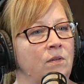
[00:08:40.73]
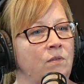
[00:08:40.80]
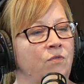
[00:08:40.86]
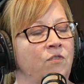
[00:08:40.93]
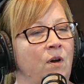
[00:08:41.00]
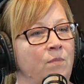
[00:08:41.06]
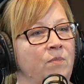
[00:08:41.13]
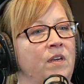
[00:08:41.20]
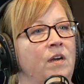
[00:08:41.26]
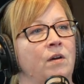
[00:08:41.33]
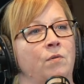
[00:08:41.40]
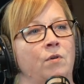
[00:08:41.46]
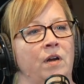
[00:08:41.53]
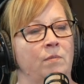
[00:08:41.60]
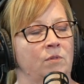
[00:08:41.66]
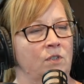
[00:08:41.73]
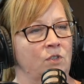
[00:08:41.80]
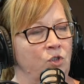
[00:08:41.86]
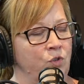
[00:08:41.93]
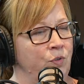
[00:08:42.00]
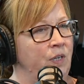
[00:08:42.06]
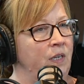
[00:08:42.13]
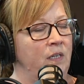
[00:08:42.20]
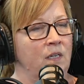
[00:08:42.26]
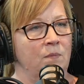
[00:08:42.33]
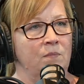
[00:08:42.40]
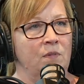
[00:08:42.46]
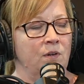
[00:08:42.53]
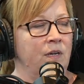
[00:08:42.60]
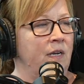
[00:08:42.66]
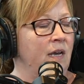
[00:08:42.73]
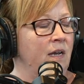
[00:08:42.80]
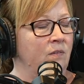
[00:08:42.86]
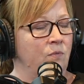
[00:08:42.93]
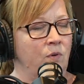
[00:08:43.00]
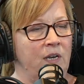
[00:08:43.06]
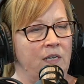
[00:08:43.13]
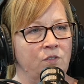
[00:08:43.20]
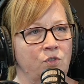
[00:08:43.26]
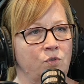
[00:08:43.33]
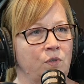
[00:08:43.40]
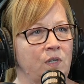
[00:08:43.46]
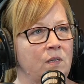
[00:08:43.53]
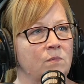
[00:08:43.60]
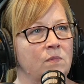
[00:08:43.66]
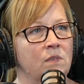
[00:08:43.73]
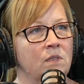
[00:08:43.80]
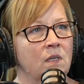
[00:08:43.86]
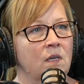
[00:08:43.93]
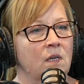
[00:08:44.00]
from there, we're able to treat a myriad of waste streams,